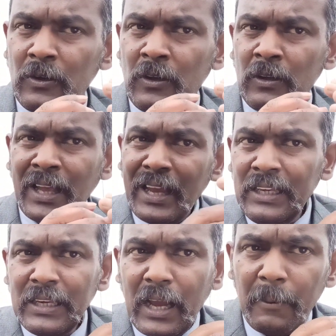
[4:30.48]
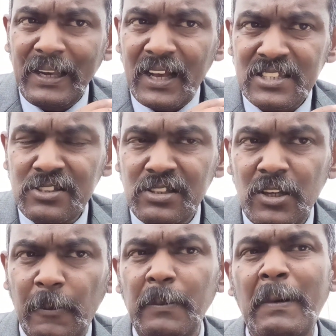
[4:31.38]
the income elasticity
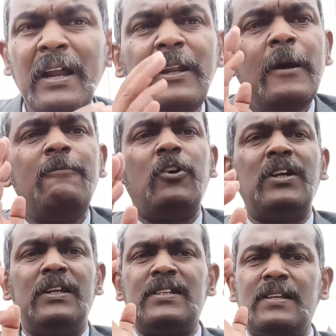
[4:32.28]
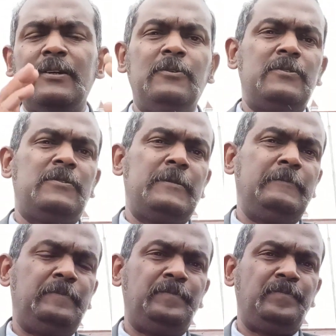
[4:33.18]
of demand for the necessary goods?
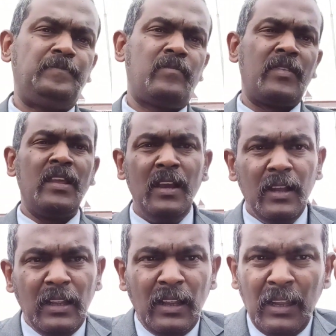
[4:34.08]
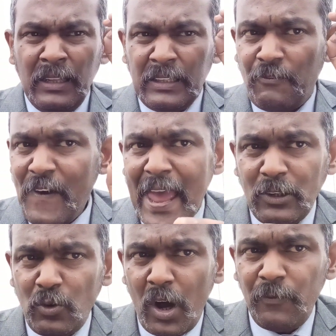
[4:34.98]
The
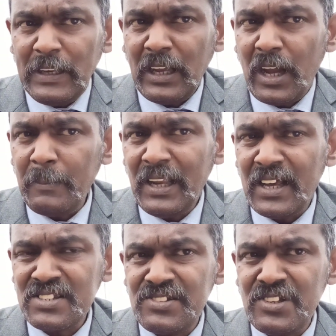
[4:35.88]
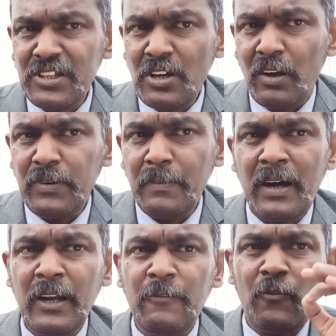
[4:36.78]
value of income elasticity of
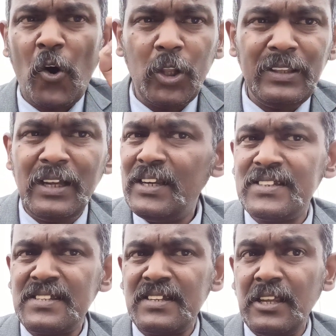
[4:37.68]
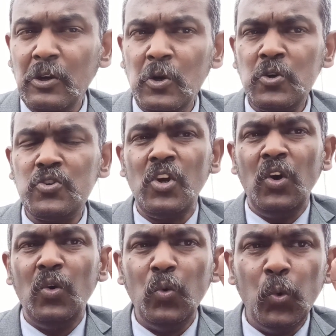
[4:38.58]
demand for the necessary goods
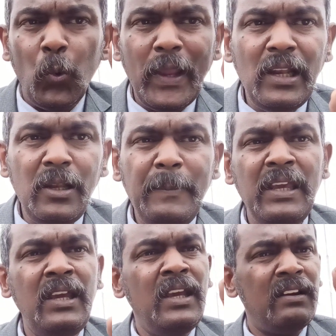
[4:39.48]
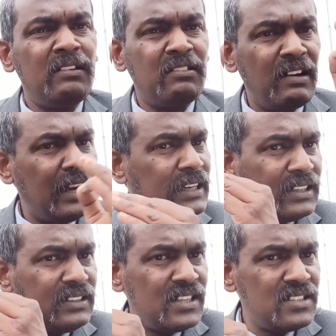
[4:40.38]
will be greater
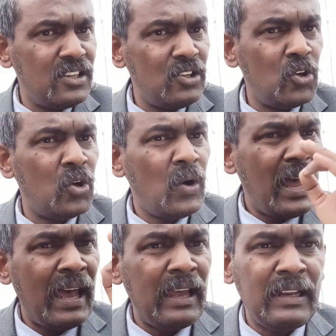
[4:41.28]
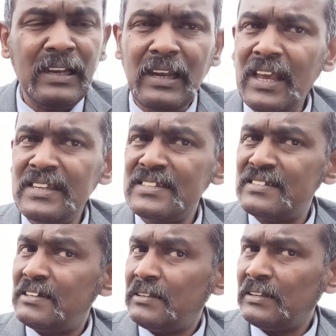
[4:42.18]
than 0 and
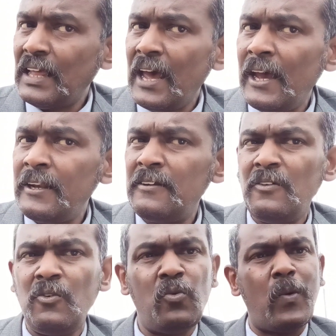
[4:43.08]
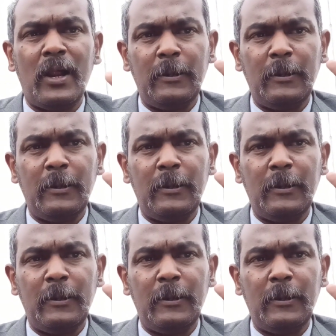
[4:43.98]
less than 1.